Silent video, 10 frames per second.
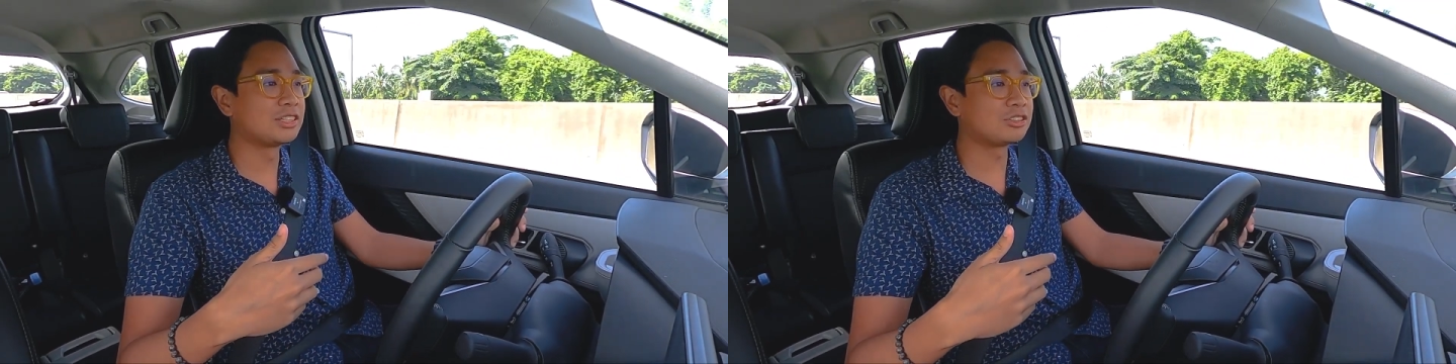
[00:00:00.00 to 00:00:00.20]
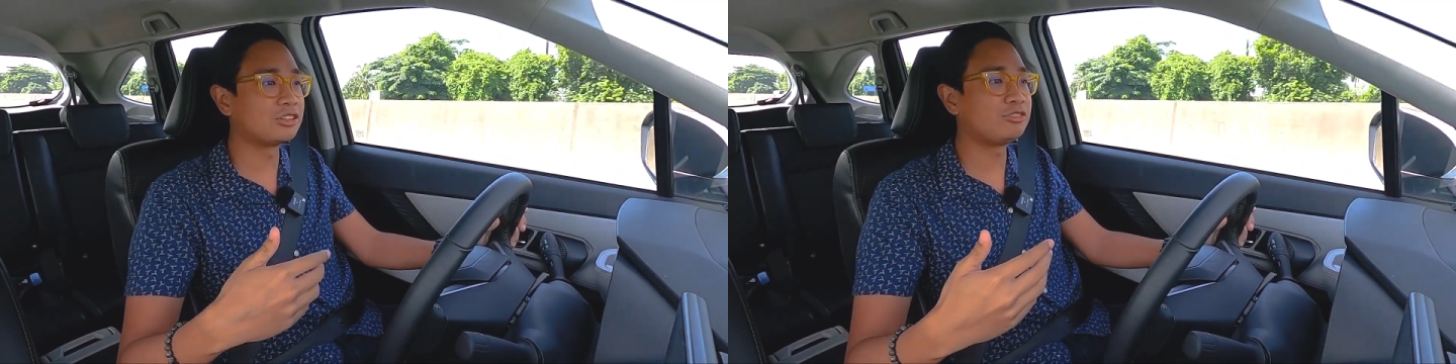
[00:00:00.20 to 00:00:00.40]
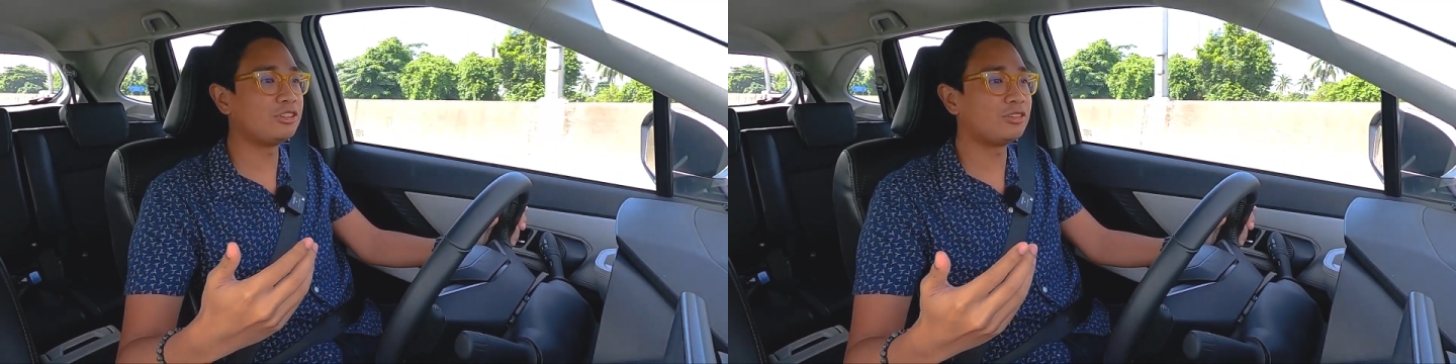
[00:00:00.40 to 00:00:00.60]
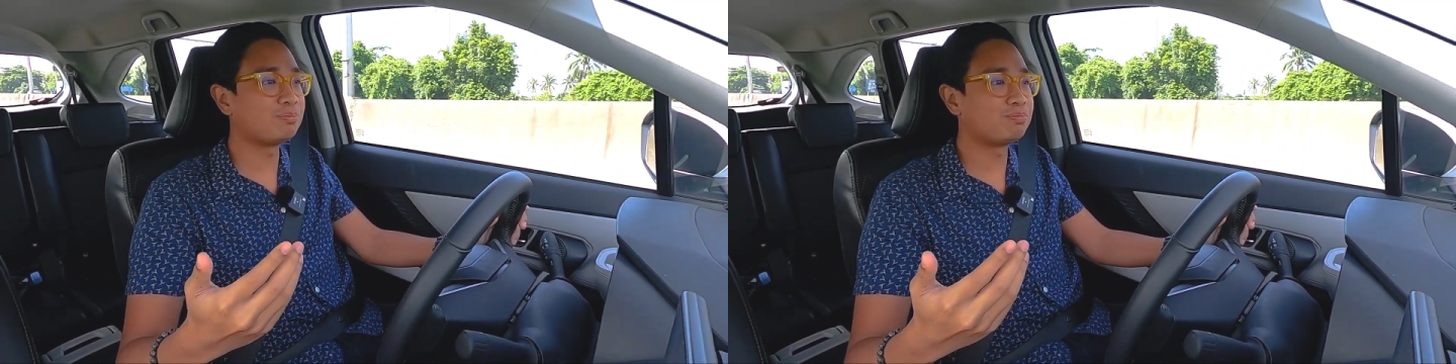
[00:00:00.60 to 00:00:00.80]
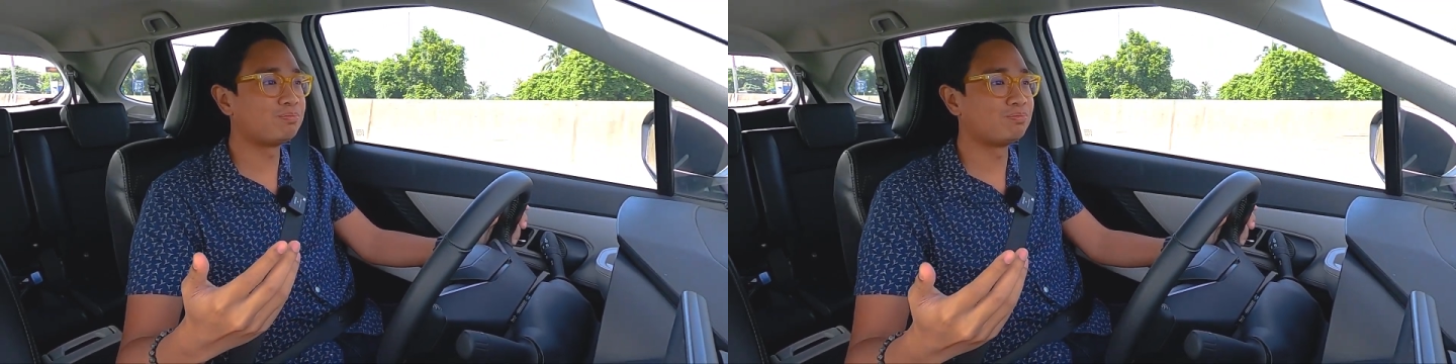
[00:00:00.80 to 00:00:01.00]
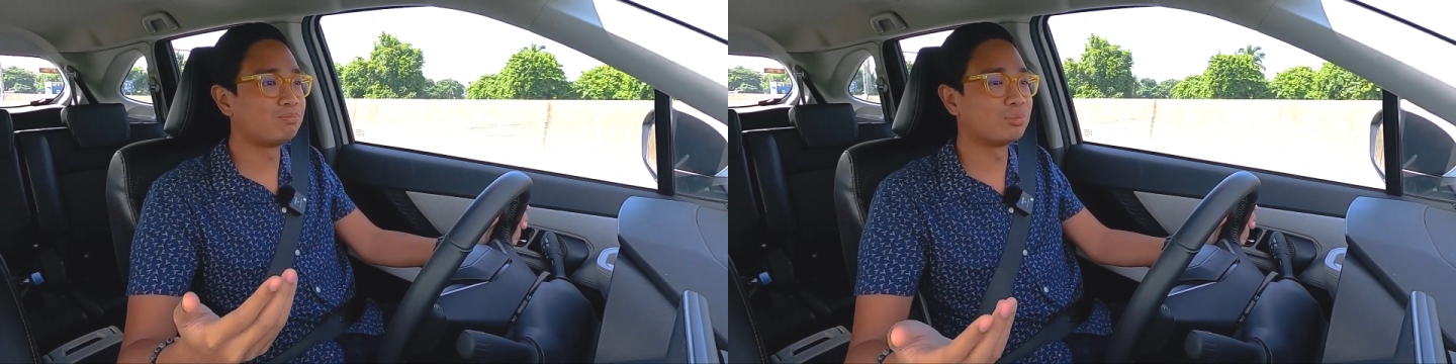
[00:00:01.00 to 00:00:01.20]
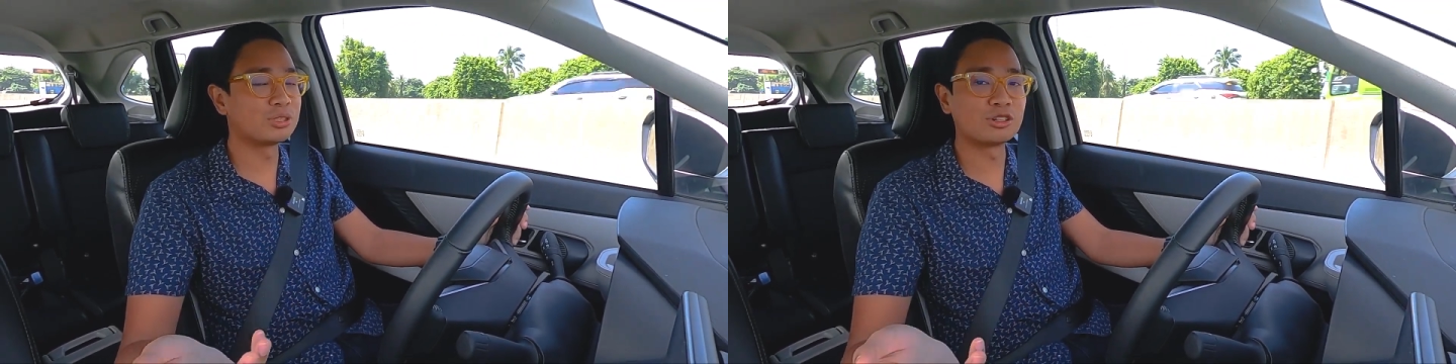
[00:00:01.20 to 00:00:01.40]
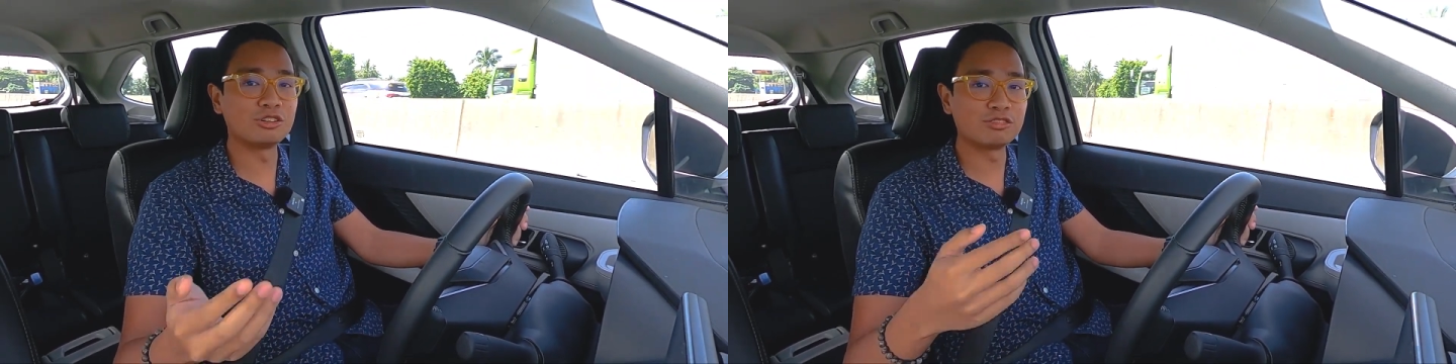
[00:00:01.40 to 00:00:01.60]
So if you
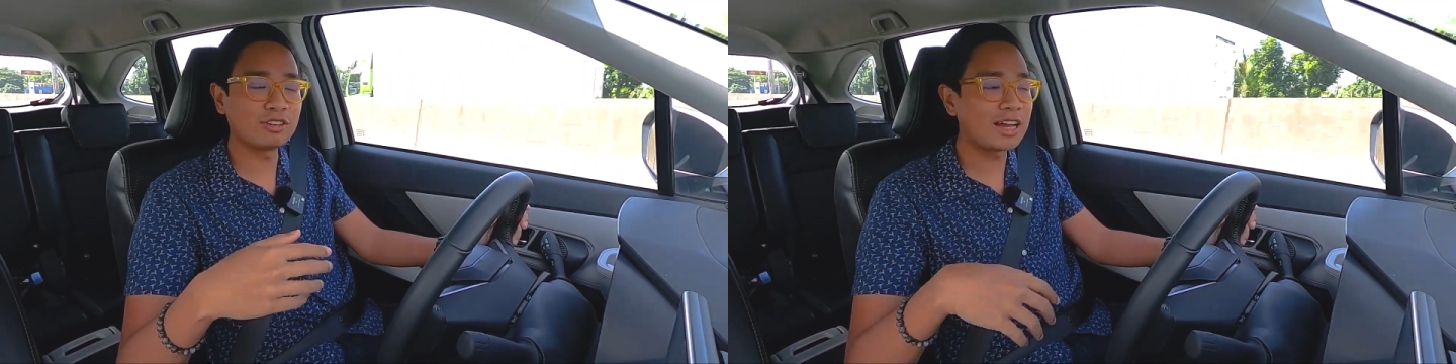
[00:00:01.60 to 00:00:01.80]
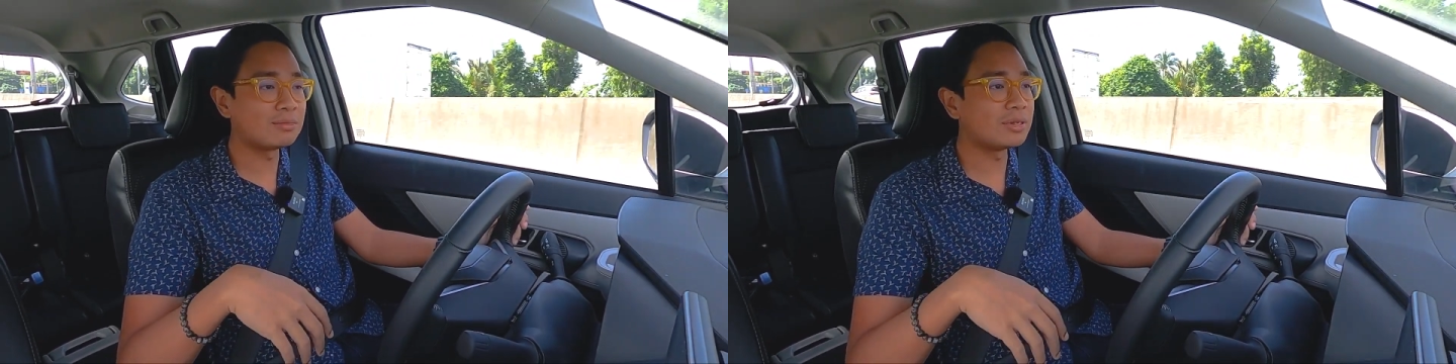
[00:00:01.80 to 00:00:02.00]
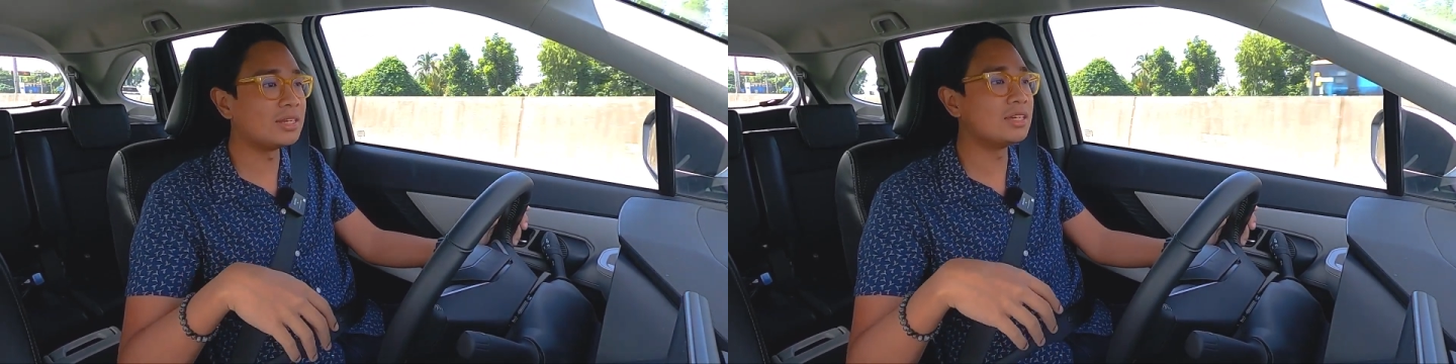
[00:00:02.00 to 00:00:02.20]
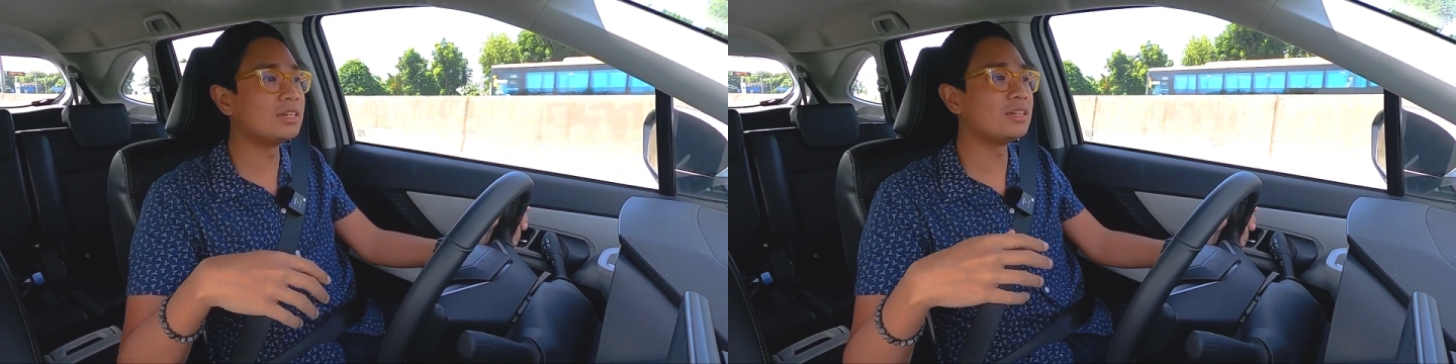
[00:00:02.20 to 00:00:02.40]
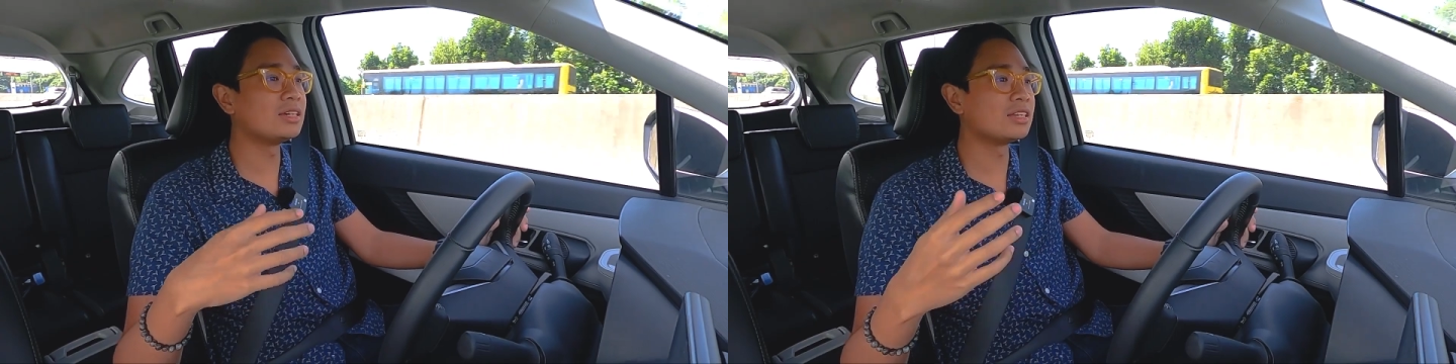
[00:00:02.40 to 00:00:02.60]
put your whole family